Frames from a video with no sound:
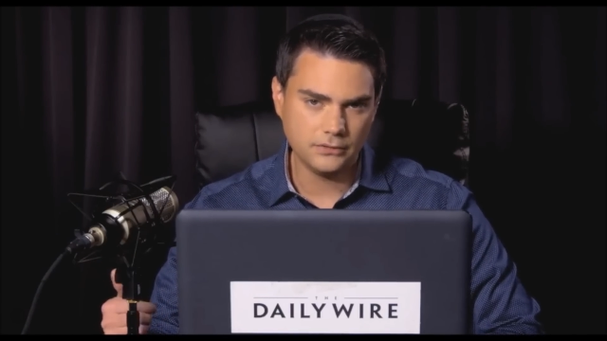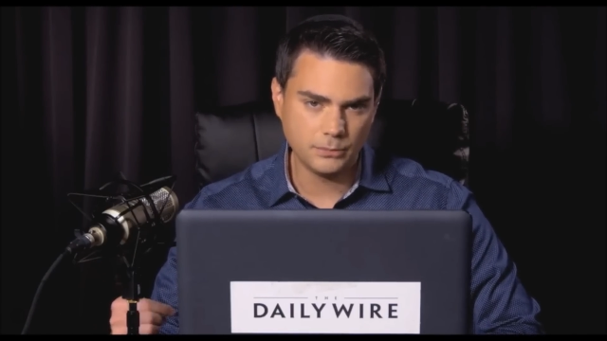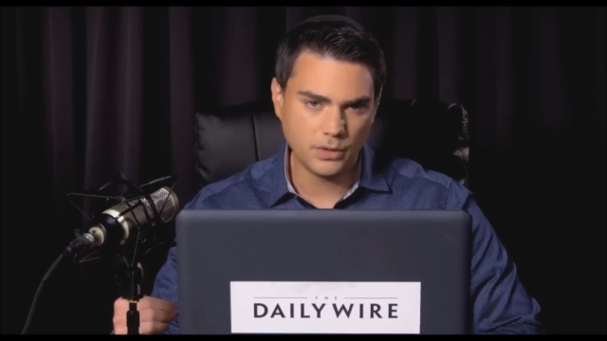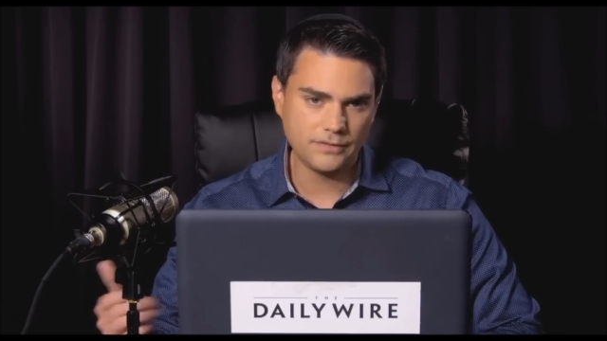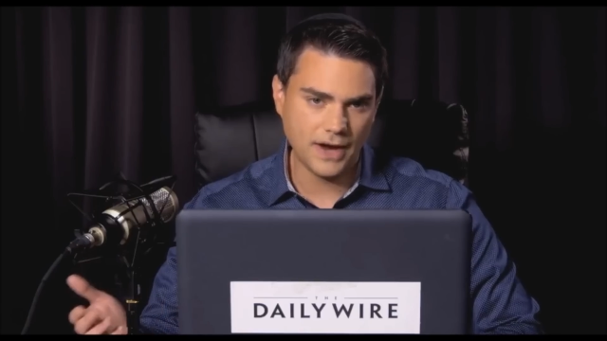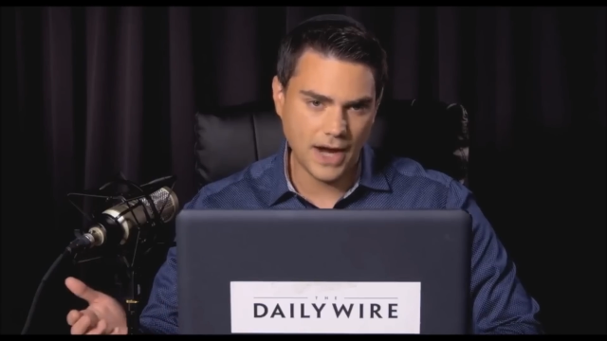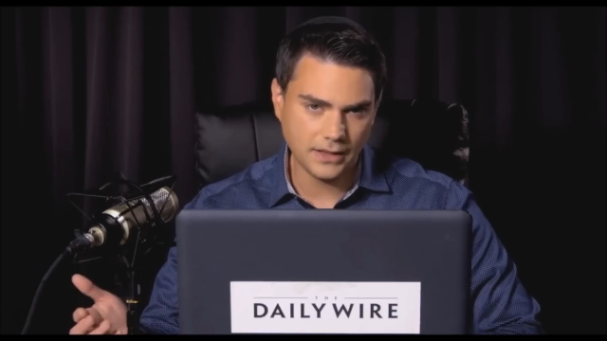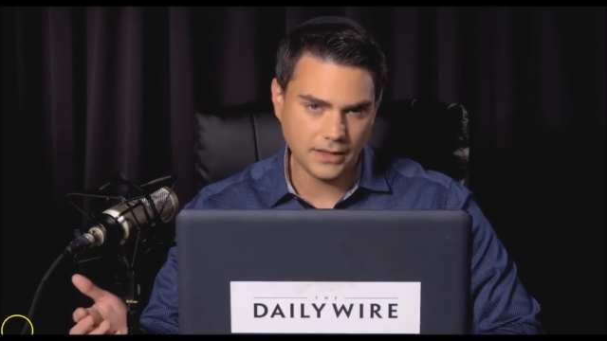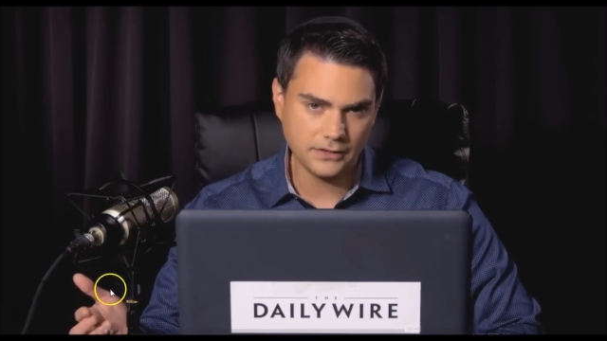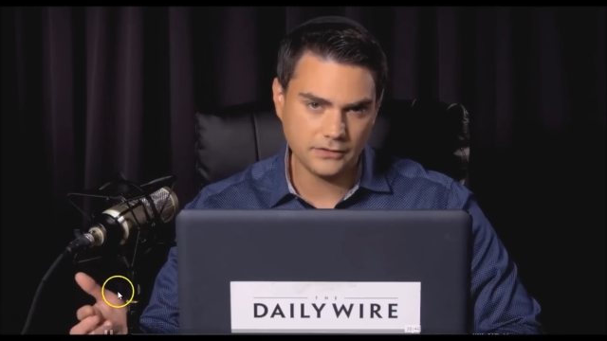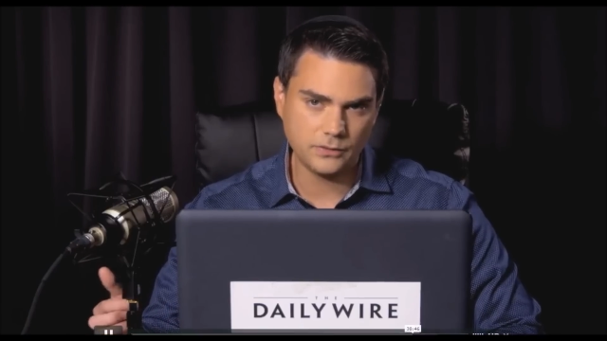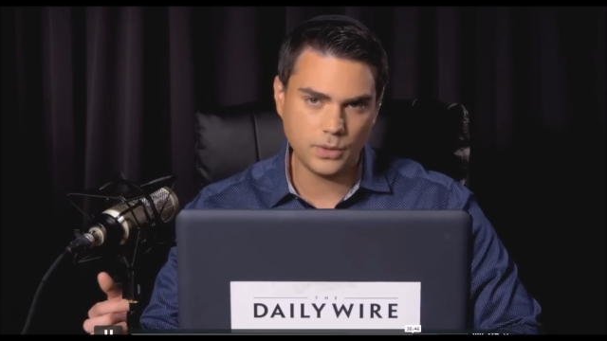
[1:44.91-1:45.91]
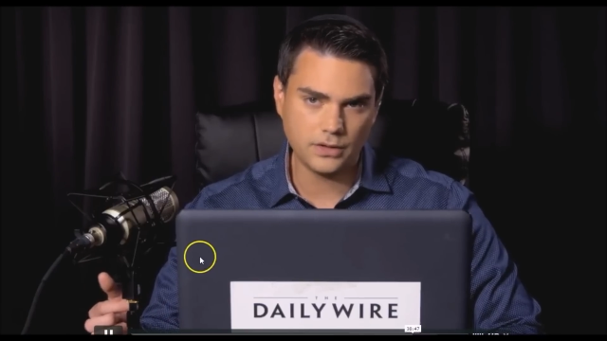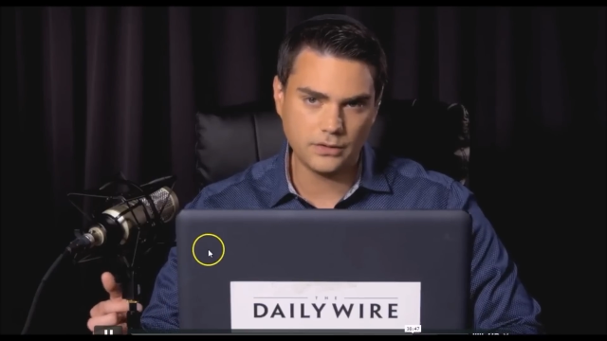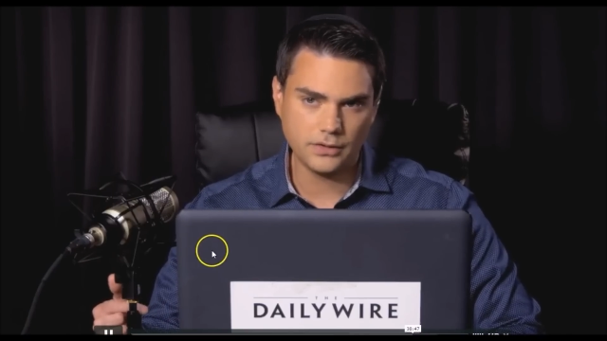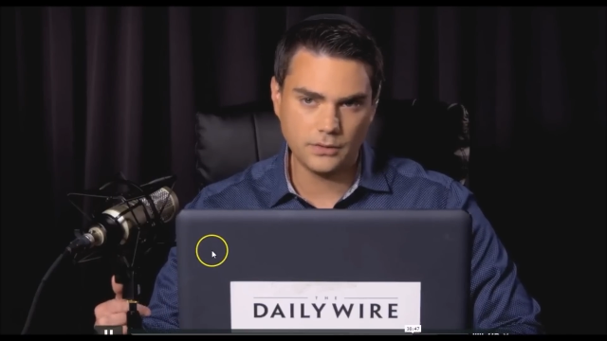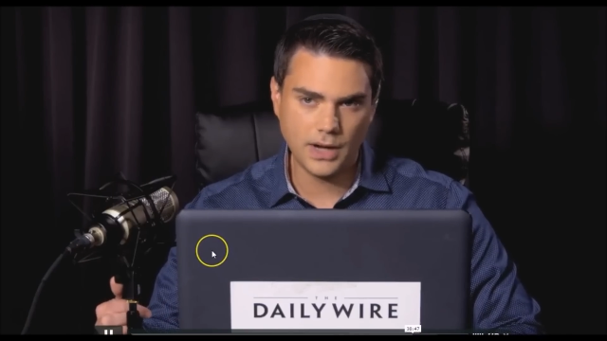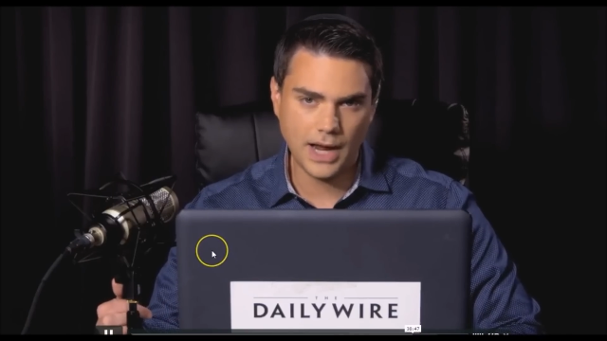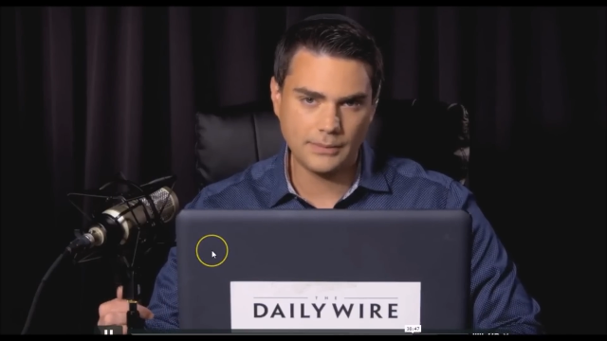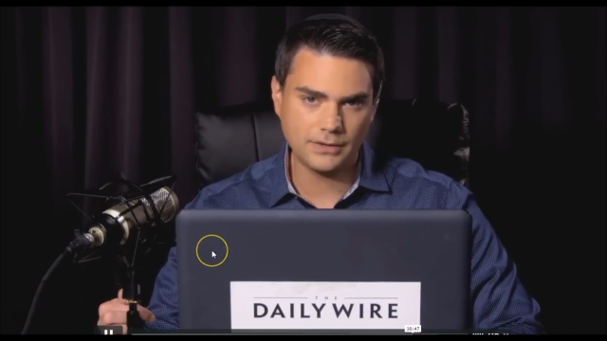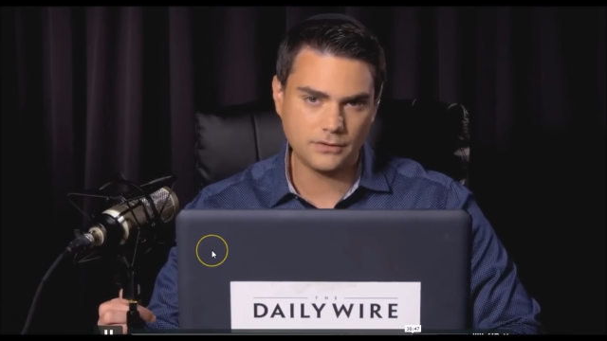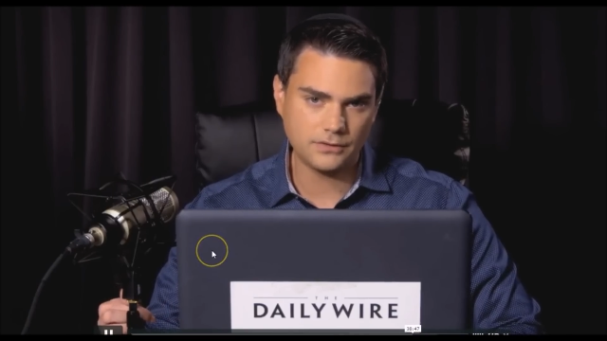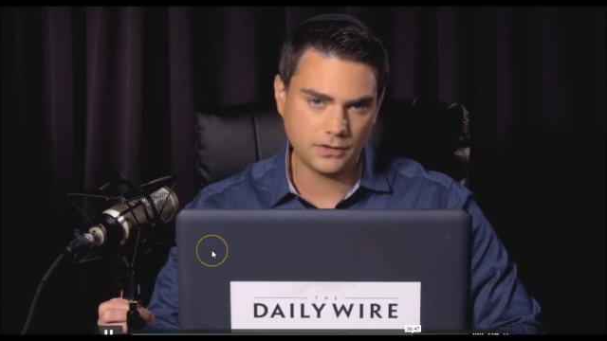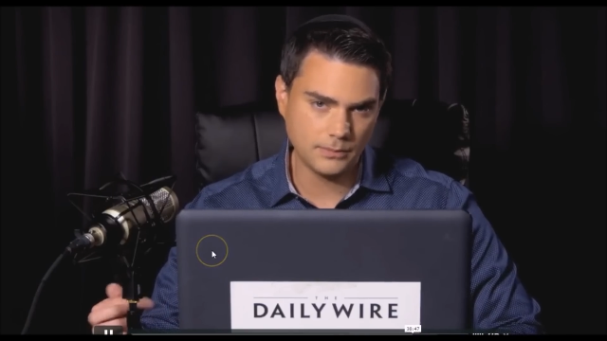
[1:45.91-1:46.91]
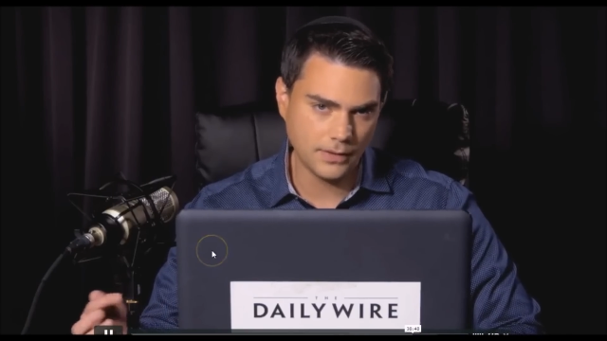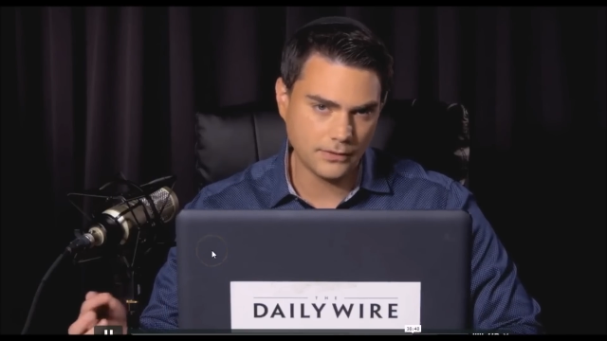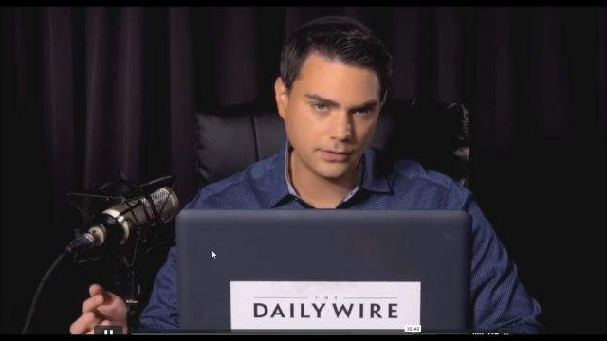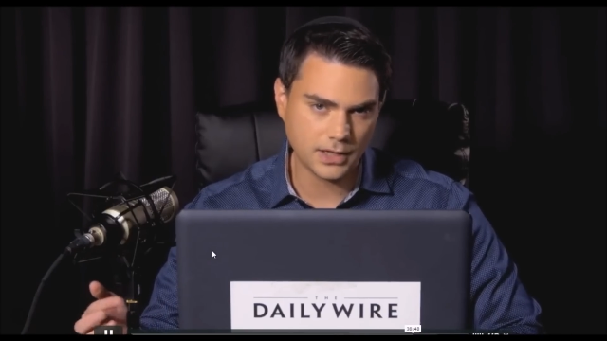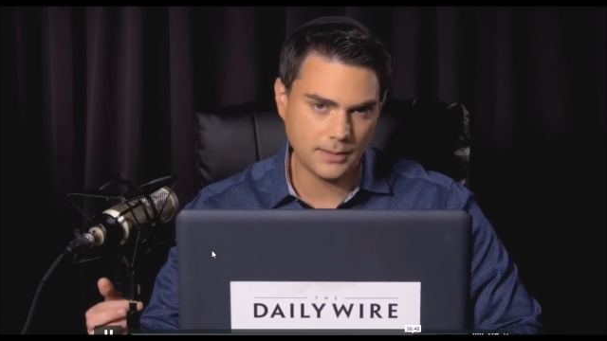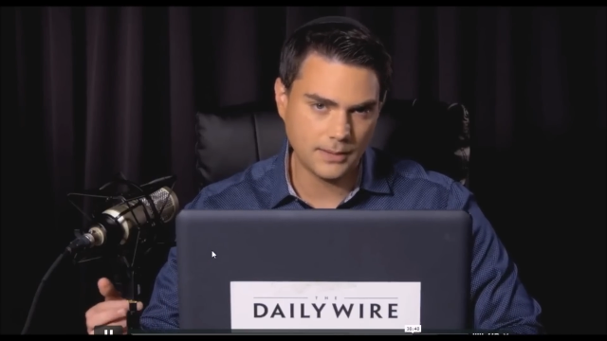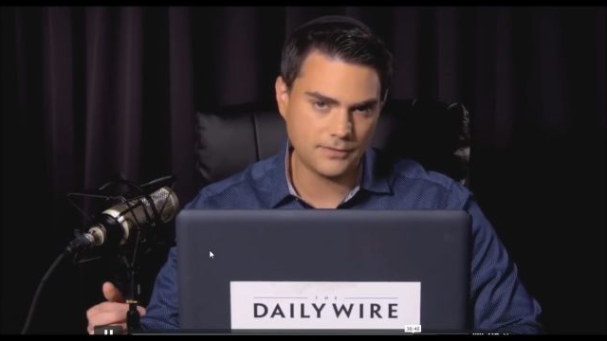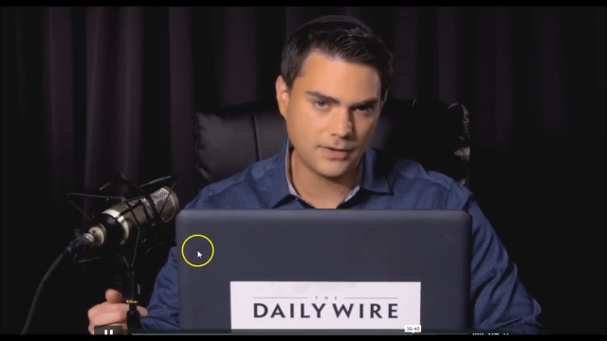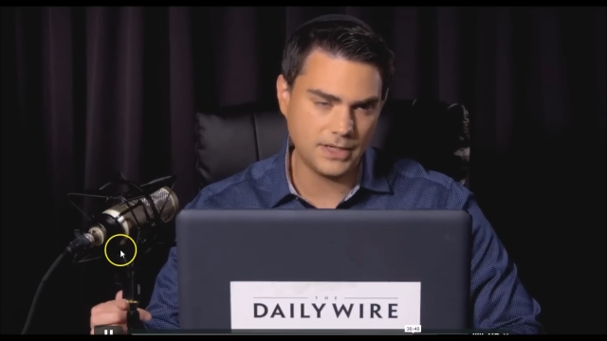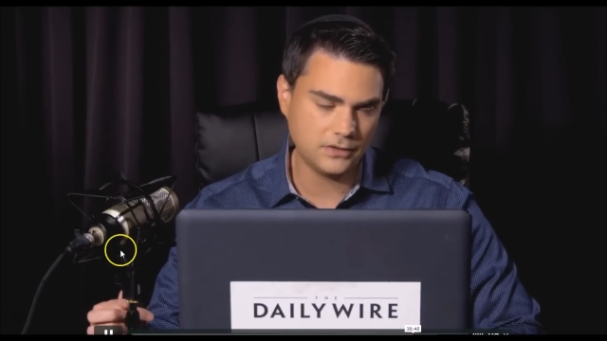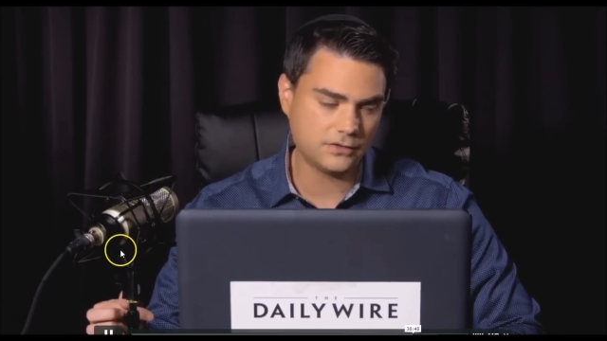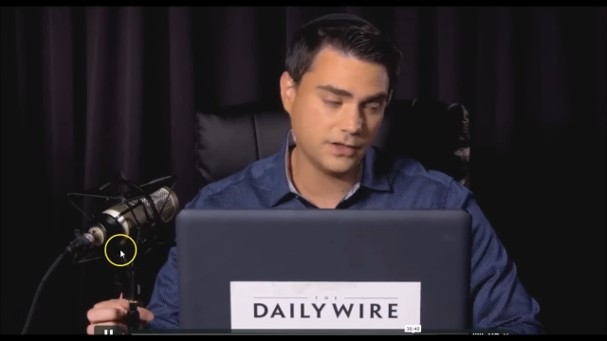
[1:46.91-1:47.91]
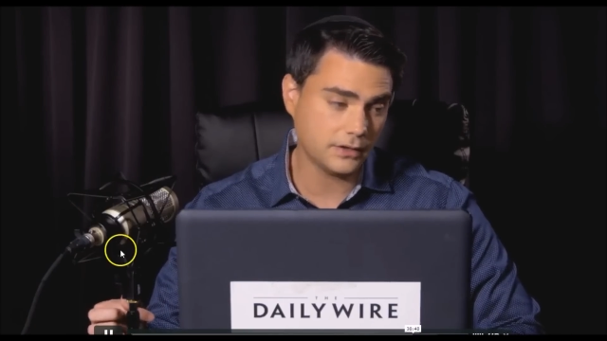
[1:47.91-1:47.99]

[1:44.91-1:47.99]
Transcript: is more violent and where the high rates of single motherhood come from.